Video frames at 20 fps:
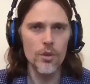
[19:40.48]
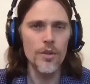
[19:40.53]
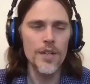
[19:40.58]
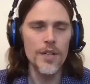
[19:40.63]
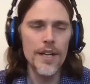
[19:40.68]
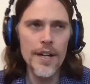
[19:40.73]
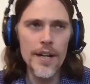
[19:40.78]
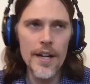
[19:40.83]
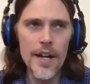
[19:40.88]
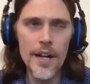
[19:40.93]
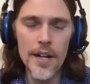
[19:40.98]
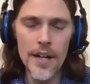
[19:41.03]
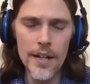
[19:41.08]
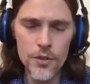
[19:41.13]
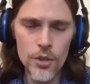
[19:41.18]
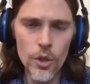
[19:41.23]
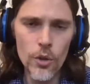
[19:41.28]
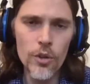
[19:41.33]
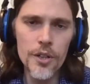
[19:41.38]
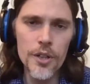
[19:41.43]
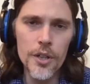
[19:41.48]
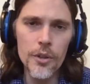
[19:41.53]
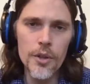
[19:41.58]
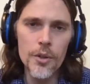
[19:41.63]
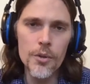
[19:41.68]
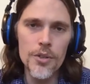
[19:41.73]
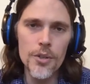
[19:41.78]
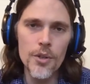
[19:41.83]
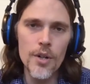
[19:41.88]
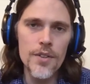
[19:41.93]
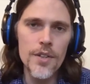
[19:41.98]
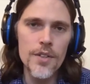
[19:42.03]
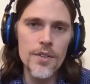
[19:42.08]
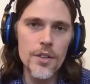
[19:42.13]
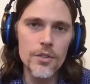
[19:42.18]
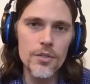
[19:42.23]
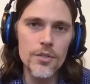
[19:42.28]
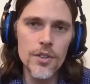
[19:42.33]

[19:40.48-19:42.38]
and I, I totally agree with you. I think there's,